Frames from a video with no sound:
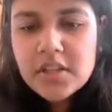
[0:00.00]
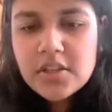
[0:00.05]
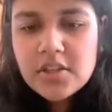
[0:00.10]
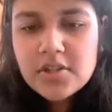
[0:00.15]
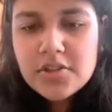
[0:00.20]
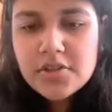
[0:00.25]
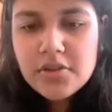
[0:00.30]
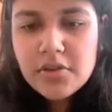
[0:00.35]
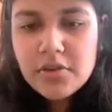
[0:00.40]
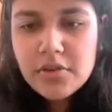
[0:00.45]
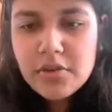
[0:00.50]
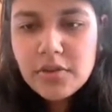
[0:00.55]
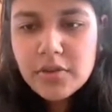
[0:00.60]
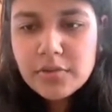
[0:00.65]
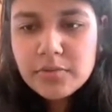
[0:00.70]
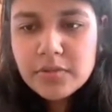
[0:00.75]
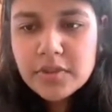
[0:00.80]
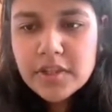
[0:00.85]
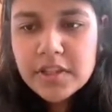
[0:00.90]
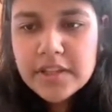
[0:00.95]
so
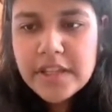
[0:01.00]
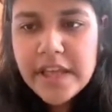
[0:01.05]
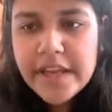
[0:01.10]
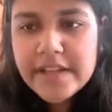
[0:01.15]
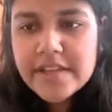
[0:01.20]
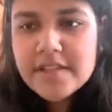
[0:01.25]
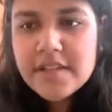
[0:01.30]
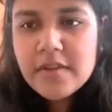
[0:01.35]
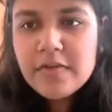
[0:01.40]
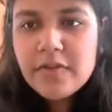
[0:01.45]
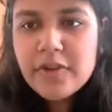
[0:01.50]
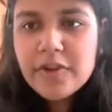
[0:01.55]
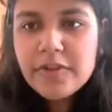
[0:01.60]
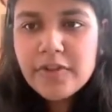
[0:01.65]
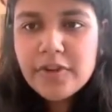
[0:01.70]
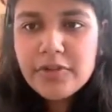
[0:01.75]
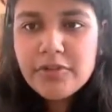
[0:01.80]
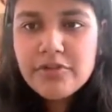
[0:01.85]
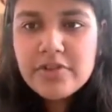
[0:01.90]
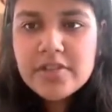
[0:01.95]
next up what
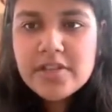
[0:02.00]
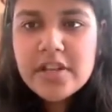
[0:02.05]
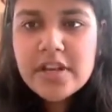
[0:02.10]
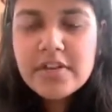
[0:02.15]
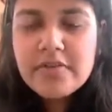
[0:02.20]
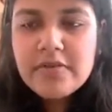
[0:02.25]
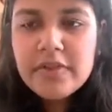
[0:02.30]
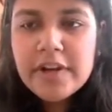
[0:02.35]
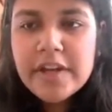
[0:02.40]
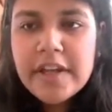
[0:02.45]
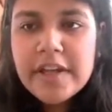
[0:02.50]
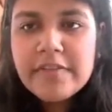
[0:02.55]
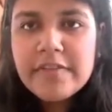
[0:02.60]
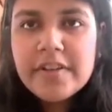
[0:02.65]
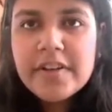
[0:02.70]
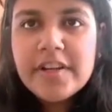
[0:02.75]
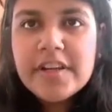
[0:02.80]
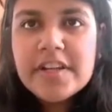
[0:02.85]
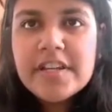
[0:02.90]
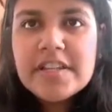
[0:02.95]
we do is that whatever
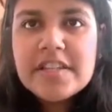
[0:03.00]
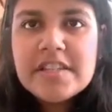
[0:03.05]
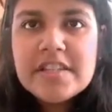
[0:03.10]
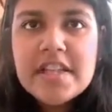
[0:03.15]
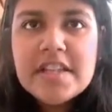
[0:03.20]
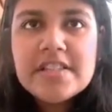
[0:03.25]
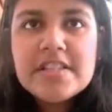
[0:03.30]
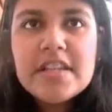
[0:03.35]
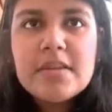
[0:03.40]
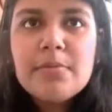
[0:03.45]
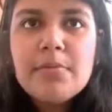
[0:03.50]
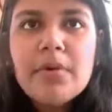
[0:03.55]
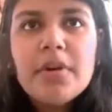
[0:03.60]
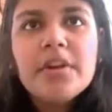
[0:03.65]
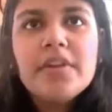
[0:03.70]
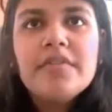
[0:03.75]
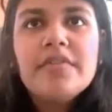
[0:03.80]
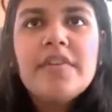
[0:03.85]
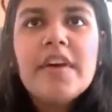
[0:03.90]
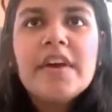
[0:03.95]
is less than
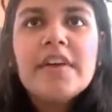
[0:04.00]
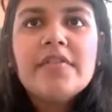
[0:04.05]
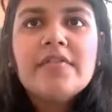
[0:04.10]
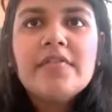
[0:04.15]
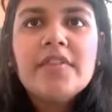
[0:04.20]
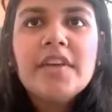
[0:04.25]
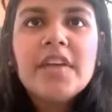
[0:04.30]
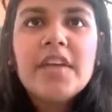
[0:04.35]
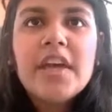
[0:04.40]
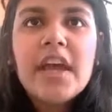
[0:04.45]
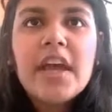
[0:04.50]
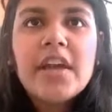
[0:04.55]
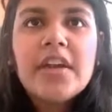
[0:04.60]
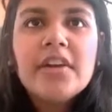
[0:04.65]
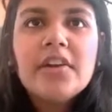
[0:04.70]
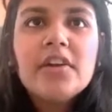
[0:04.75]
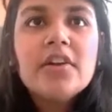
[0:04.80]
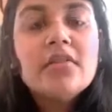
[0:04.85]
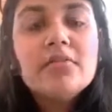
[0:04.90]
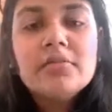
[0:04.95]
0.5, we can
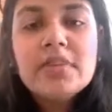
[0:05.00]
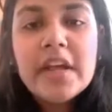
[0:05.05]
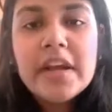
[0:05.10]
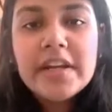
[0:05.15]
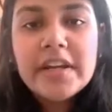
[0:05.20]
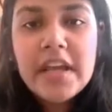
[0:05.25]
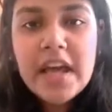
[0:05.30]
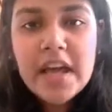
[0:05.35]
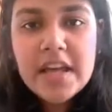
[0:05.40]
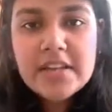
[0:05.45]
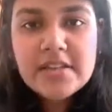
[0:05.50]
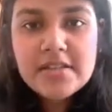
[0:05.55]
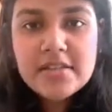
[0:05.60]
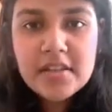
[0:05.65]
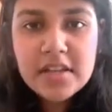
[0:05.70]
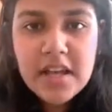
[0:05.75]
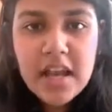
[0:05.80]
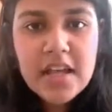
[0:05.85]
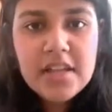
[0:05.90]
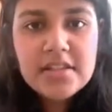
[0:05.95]
term that as
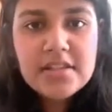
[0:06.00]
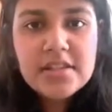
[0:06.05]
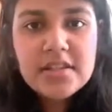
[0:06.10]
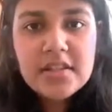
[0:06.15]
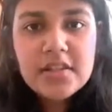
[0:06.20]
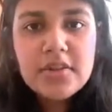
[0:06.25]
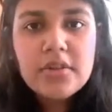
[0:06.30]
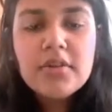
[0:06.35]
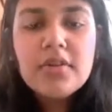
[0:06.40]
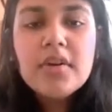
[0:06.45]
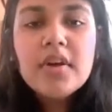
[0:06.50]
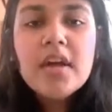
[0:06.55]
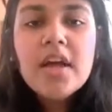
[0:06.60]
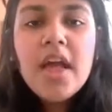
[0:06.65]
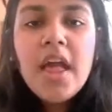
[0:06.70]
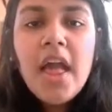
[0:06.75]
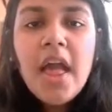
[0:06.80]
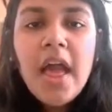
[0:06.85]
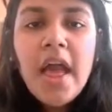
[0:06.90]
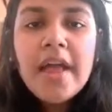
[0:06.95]
class 0,
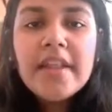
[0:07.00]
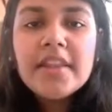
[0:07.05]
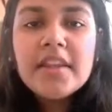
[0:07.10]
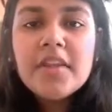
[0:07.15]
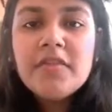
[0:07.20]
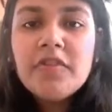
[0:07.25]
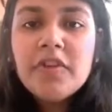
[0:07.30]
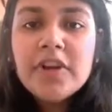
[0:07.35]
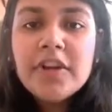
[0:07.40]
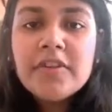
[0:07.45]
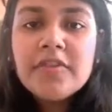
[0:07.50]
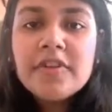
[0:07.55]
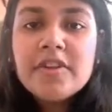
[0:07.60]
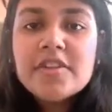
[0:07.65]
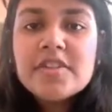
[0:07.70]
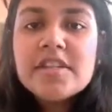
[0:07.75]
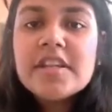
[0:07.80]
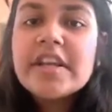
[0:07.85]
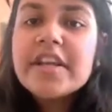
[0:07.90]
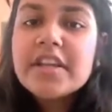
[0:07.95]
and then whatever
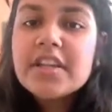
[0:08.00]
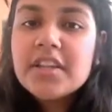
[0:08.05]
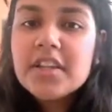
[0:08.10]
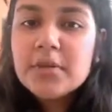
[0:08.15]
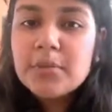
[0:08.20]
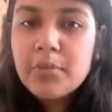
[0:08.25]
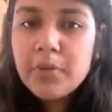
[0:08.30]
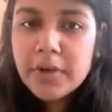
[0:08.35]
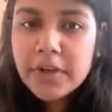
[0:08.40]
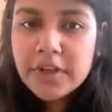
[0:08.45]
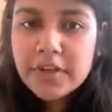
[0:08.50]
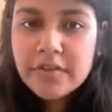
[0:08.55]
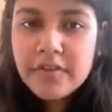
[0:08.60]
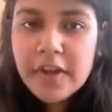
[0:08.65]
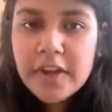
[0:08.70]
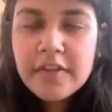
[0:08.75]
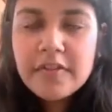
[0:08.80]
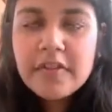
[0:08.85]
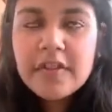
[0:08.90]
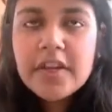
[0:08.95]
is greater than
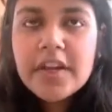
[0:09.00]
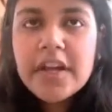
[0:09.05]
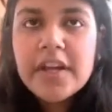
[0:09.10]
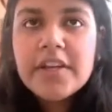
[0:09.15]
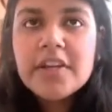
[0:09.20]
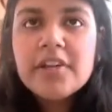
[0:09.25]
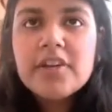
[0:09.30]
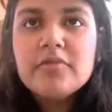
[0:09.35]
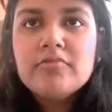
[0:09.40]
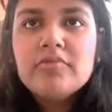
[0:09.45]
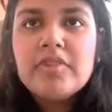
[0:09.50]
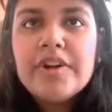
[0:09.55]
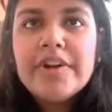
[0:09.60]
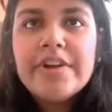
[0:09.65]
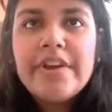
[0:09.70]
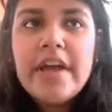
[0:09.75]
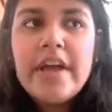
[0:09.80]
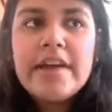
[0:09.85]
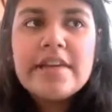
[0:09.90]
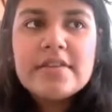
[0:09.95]
0.5, we can term that
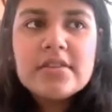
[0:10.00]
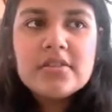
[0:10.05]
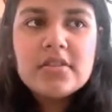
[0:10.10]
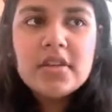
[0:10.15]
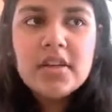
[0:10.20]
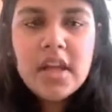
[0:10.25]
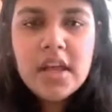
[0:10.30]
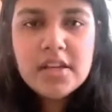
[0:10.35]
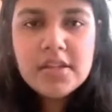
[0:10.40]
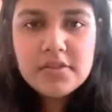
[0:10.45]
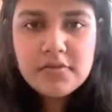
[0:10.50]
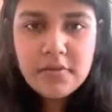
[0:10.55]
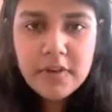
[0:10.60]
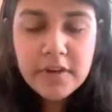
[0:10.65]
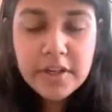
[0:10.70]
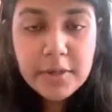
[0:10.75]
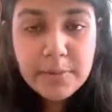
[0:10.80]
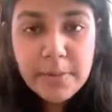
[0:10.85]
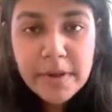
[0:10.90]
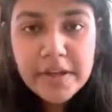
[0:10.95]
as class
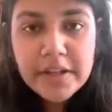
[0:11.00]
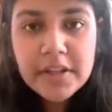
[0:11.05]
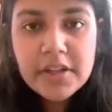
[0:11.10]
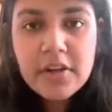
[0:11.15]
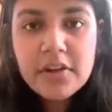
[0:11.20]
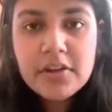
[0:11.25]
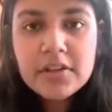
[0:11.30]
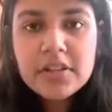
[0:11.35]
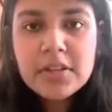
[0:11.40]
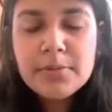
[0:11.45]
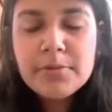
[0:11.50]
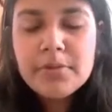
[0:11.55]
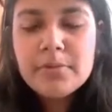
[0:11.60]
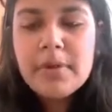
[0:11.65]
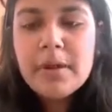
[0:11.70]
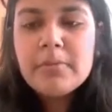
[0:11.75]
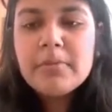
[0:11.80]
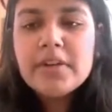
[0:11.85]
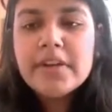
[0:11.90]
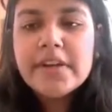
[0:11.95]
1, depending on the
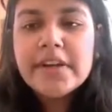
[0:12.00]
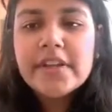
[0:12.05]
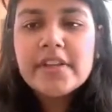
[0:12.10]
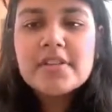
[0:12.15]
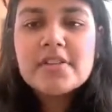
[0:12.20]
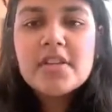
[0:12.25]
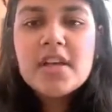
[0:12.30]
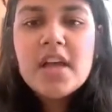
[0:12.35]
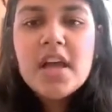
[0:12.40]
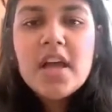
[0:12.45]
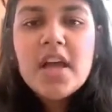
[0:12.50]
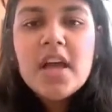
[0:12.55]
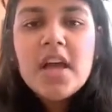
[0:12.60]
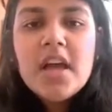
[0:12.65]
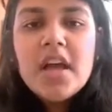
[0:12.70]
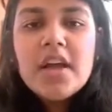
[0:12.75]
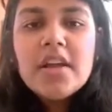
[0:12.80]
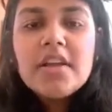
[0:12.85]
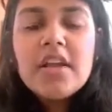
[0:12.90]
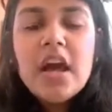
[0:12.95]
probabilities.
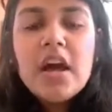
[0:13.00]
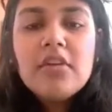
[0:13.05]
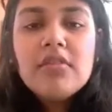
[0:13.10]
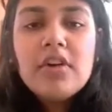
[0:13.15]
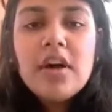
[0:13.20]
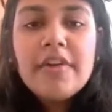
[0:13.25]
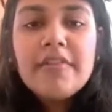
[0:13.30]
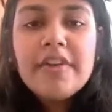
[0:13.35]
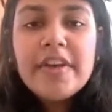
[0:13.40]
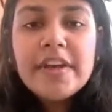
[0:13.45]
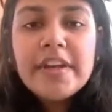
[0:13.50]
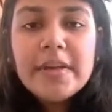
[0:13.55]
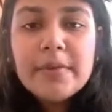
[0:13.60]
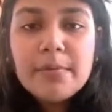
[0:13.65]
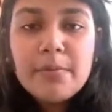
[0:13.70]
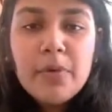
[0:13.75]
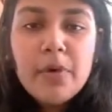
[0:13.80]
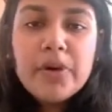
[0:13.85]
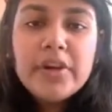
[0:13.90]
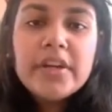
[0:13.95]
Now, a very
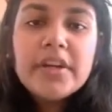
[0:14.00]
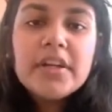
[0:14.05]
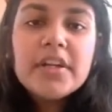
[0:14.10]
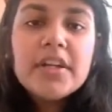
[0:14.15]
important